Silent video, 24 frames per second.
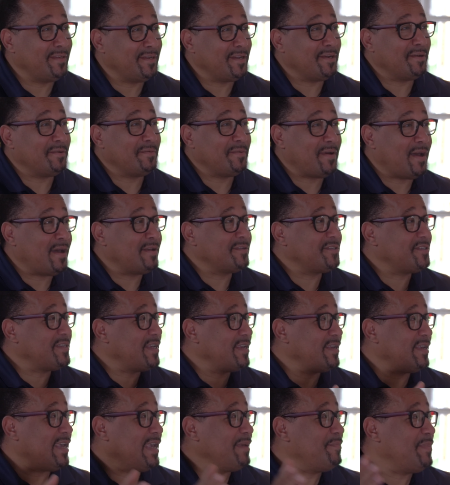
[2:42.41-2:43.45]
you know, I'll
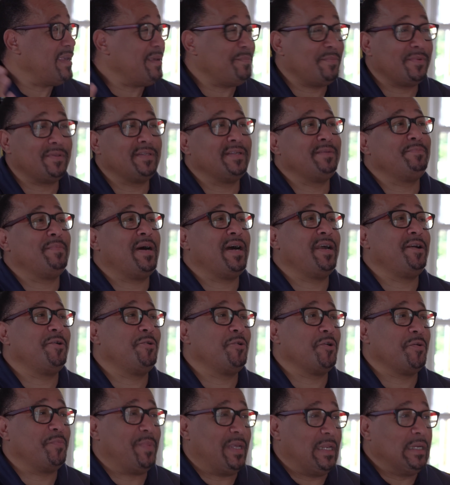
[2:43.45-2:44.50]
say gay people in my
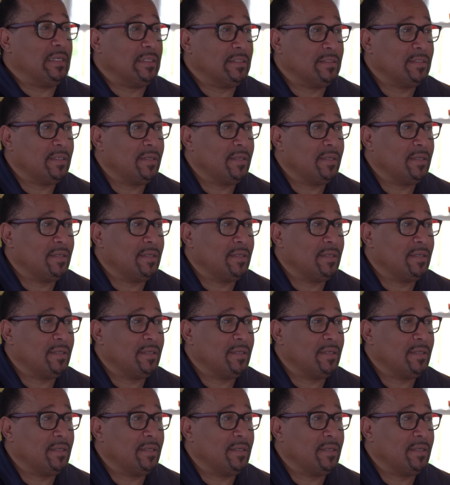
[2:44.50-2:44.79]
orbit.